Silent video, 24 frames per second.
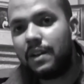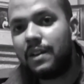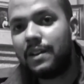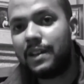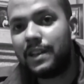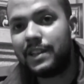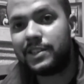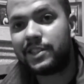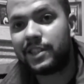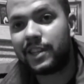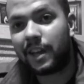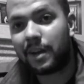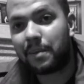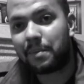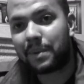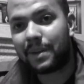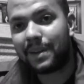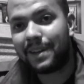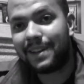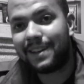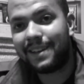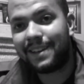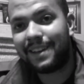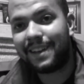Listen up.
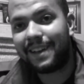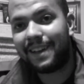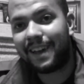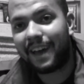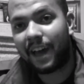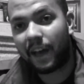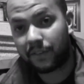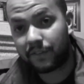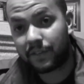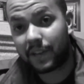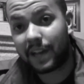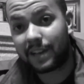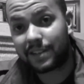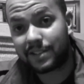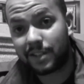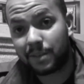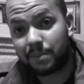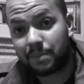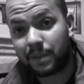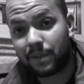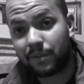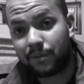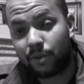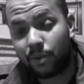I've got
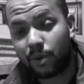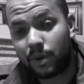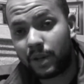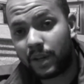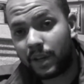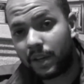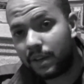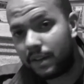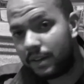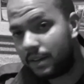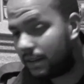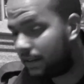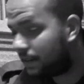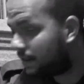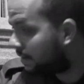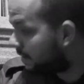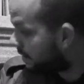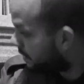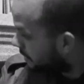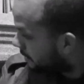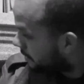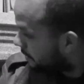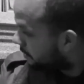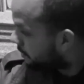something for you.
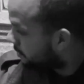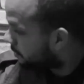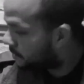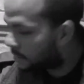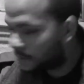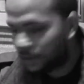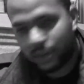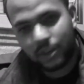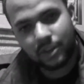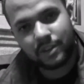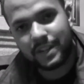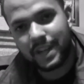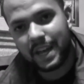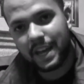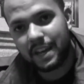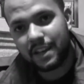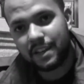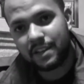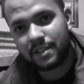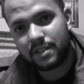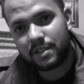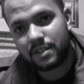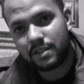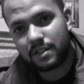You know, your
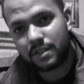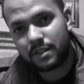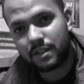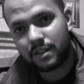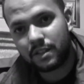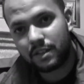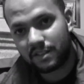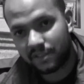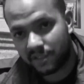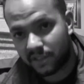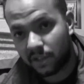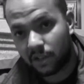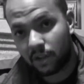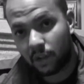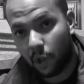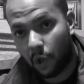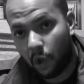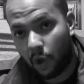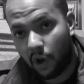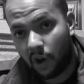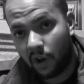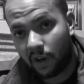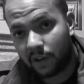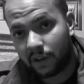days, they're
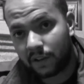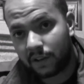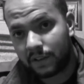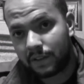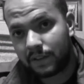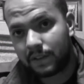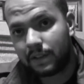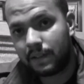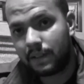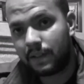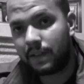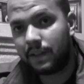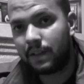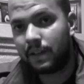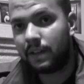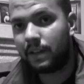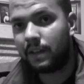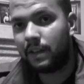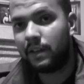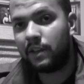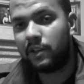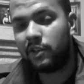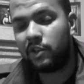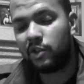long.
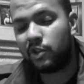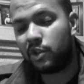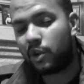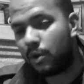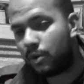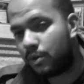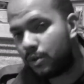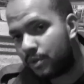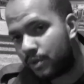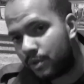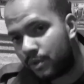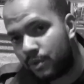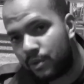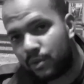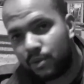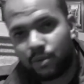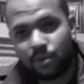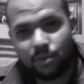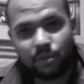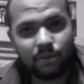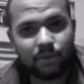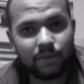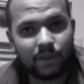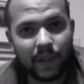You go through
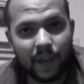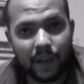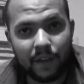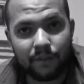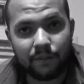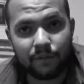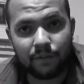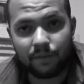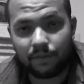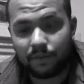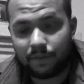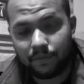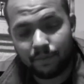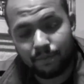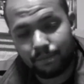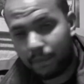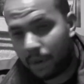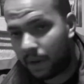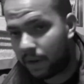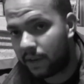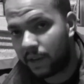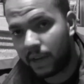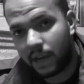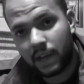
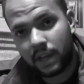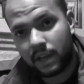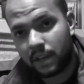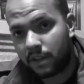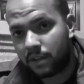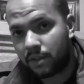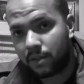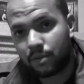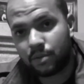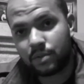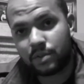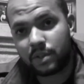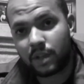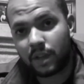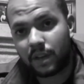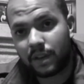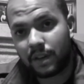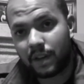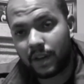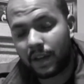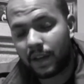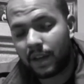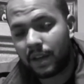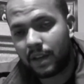Monday through
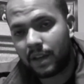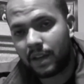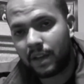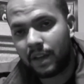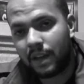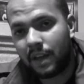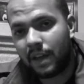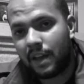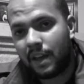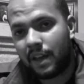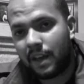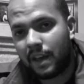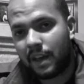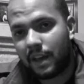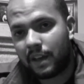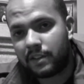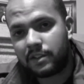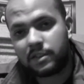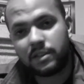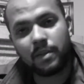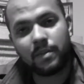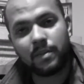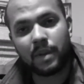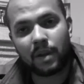Sunday,
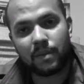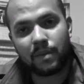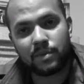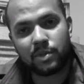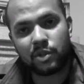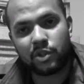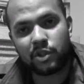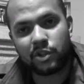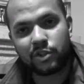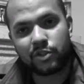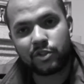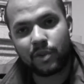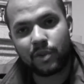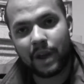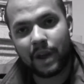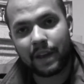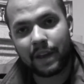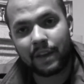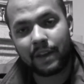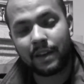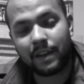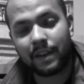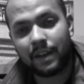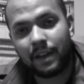and sometimes you're just
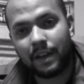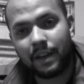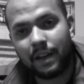dragging.